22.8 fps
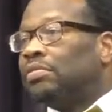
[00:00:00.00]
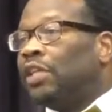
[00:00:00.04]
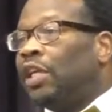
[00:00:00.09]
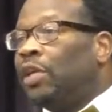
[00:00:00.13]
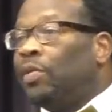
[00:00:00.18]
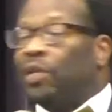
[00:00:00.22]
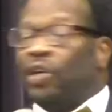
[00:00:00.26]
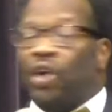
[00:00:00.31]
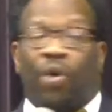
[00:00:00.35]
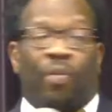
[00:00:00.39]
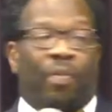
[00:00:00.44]

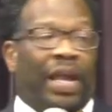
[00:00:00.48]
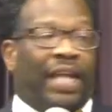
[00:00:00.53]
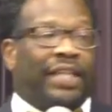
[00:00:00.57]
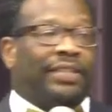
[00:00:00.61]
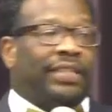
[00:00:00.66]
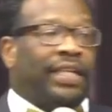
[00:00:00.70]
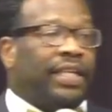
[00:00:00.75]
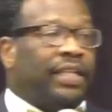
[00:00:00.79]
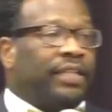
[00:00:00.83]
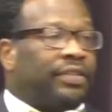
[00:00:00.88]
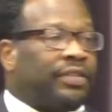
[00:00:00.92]
He would go
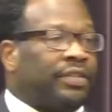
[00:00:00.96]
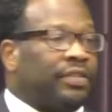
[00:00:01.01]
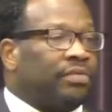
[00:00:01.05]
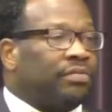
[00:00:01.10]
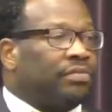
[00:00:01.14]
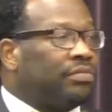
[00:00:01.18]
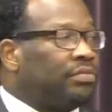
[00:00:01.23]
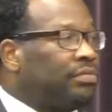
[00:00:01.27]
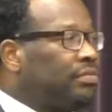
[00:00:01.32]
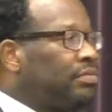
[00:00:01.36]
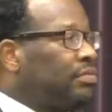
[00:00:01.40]
make tents
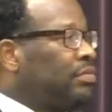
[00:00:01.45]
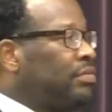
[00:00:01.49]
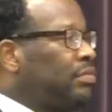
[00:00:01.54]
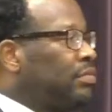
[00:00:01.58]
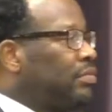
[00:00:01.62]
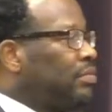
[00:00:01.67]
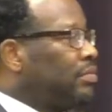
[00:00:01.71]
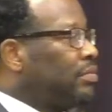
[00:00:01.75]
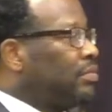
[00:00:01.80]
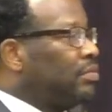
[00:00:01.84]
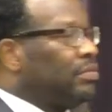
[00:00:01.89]

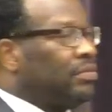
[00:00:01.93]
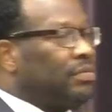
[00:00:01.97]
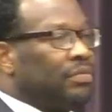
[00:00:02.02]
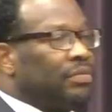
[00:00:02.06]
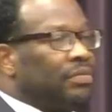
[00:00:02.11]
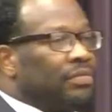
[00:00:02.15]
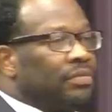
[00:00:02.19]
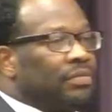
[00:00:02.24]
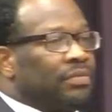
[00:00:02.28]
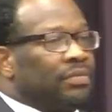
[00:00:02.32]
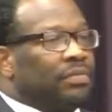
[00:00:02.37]

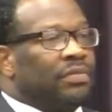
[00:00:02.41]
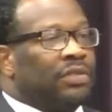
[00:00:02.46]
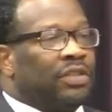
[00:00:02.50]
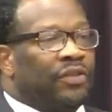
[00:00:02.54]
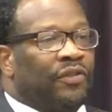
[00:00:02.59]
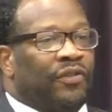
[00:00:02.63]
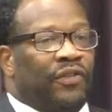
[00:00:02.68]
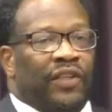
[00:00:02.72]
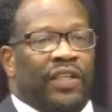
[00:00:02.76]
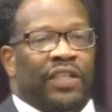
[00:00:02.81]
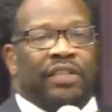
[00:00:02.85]

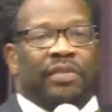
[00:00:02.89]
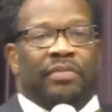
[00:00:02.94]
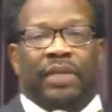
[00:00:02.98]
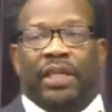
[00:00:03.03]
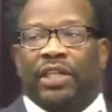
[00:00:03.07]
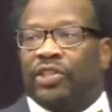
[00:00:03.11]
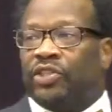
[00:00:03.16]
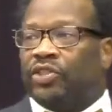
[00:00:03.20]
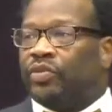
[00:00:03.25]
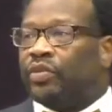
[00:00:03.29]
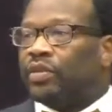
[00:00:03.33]
to fund the
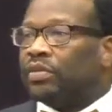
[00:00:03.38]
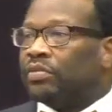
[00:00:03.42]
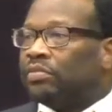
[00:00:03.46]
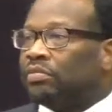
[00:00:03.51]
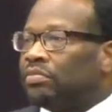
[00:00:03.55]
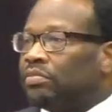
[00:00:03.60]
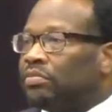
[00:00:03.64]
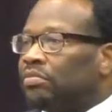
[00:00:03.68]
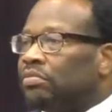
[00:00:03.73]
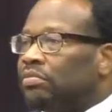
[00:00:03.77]
ministry.